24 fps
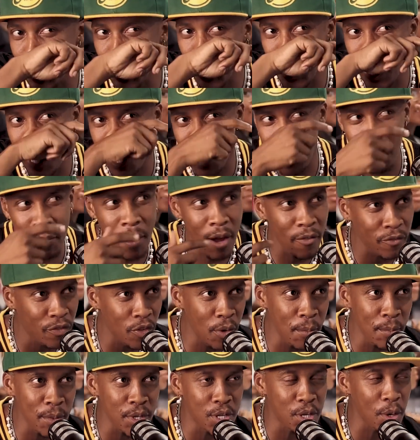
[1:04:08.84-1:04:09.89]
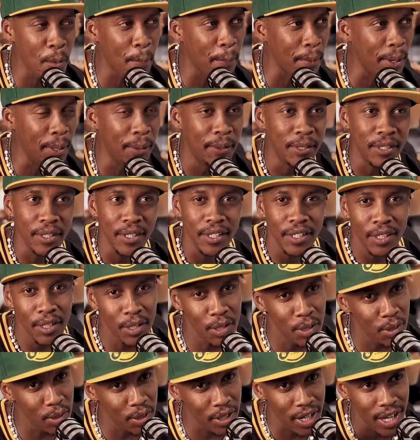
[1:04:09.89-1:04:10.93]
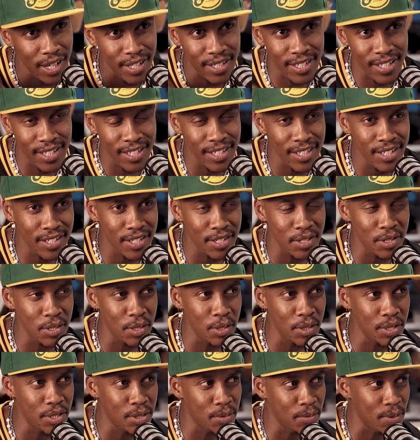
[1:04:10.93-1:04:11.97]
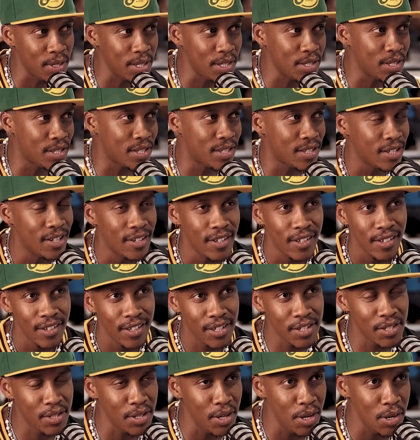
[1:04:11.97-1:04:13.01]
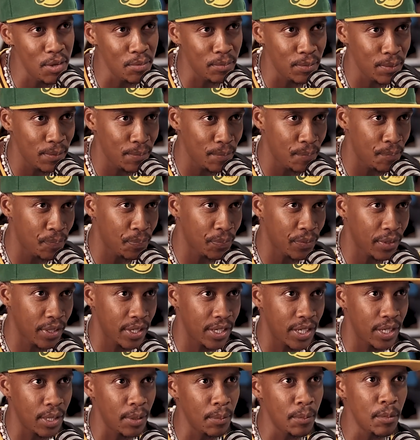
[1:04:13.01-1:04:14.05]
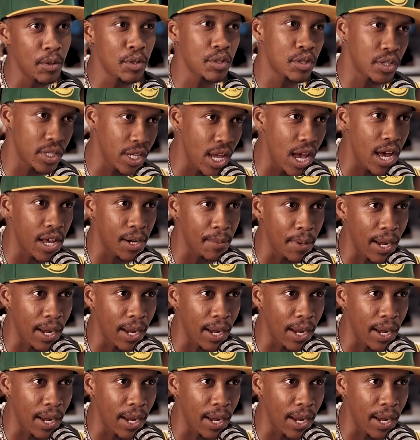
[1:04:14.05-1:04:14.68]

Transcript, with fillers: you know. Um, oh, I'm from Moshupa. That's the south. That's the south. You know, right that's there. Is, you know, it's, it's, so what? TMG. Um, Moshupa. Yeah,